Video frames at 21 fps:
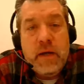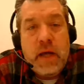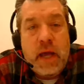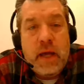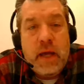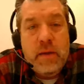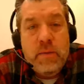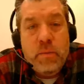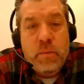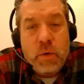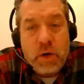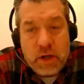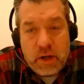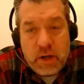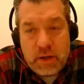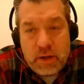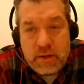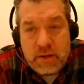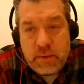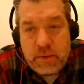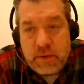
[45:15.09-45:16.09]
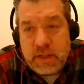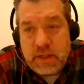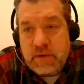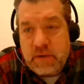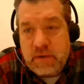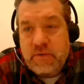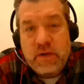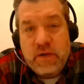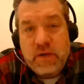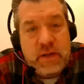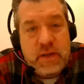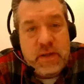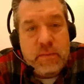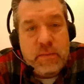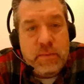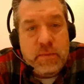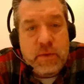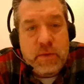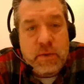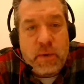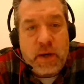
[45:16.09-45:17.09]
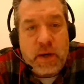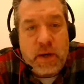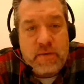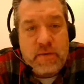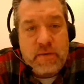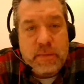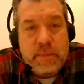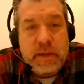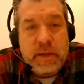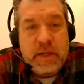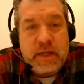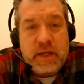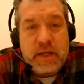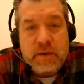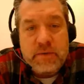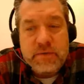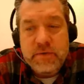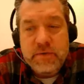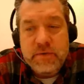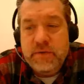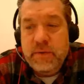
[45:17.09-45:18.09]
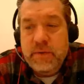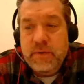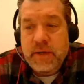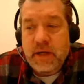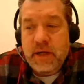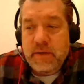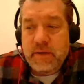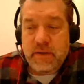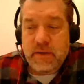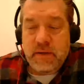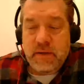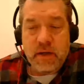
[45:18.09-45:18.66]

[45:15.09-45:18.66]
And we're going to do it differently than the way everybody else is doing it.